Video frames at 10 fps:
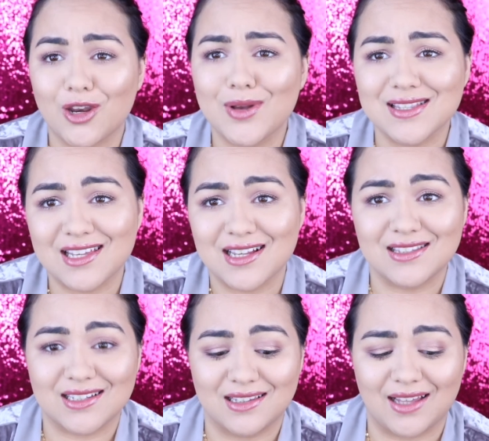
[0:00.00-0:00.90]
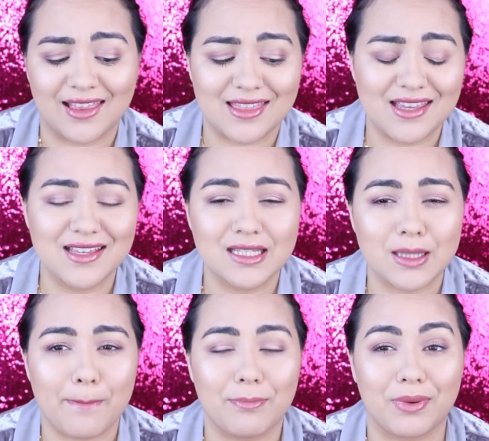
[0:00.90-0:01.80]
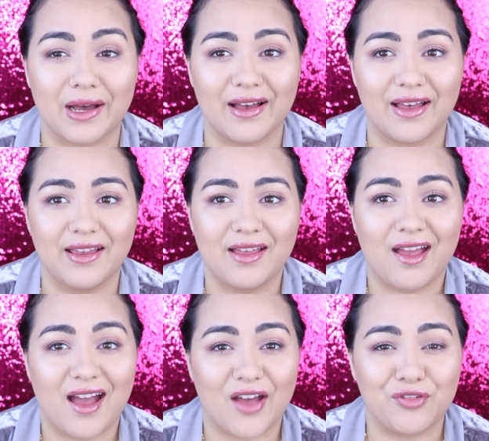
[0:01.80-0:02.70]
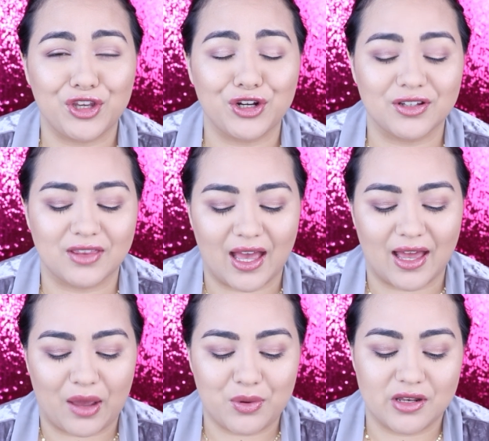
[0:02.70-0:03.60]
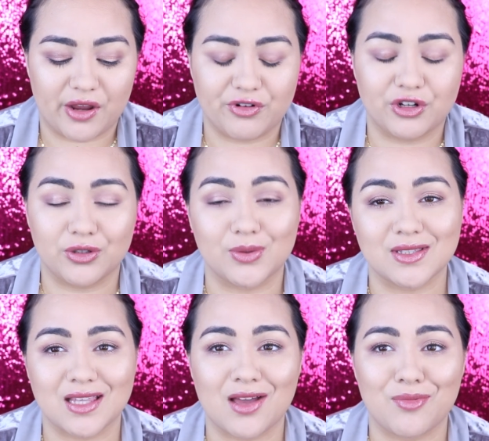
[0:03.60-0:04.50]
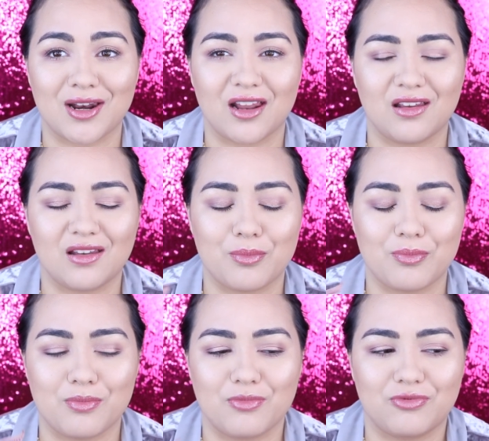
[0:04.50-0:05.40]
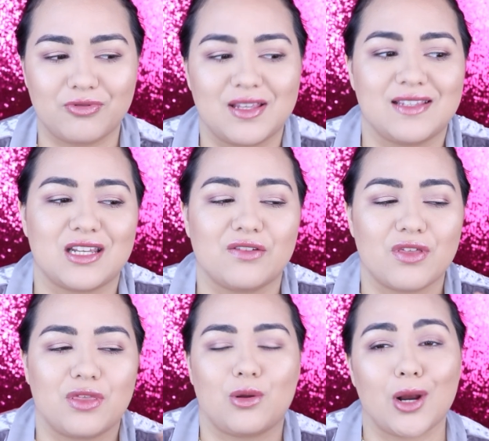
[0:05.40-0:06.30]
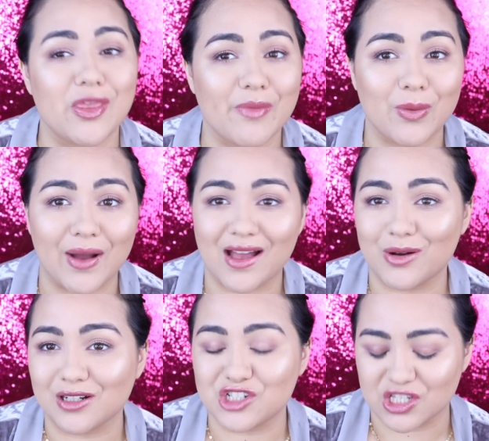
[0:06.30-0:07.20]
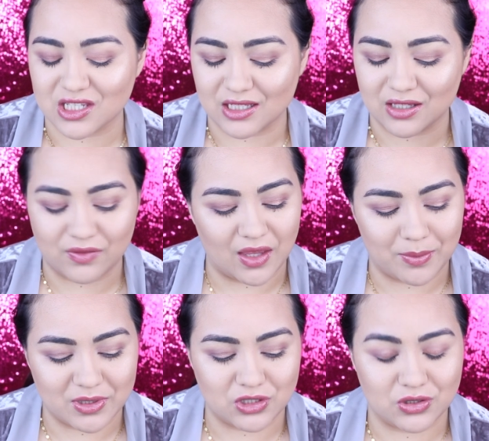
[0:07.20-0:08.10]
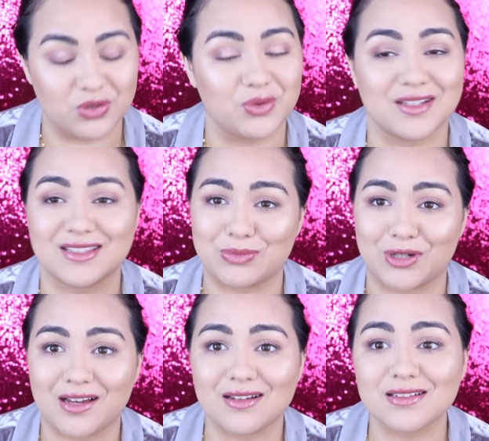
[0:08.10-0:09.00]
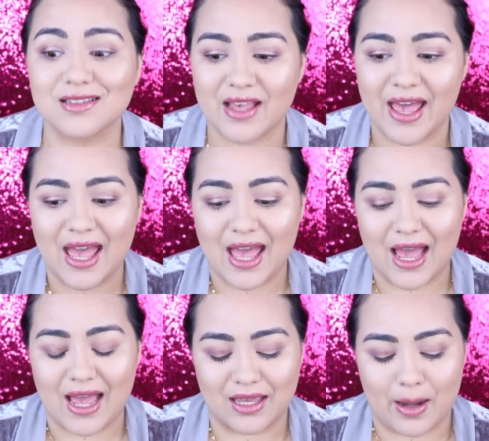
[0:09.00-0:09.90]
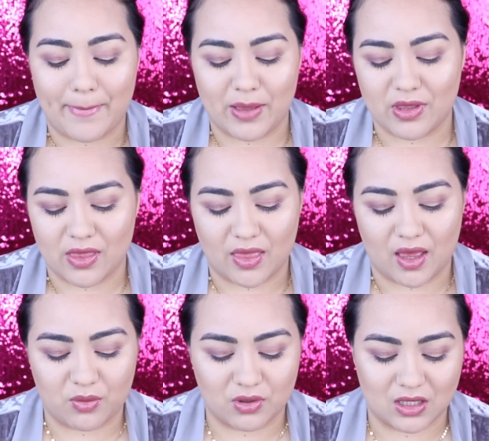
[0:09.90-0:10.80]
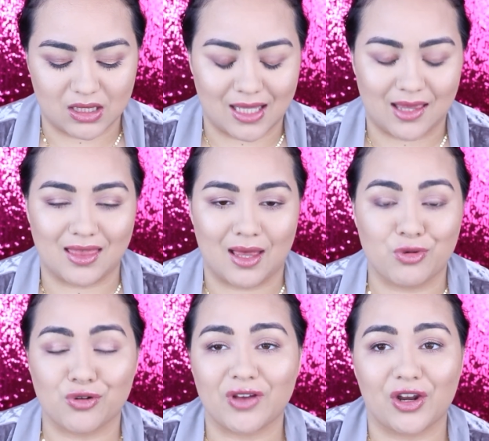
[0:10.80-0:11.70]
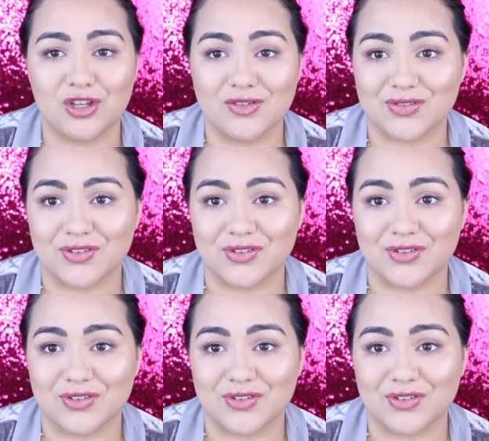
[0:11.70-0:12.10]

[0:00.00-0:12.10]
know I said I didn't like these, but I figured that I would never use them and I instead of throwing them away, I would just give them to someone else and maybe they would like them or find a use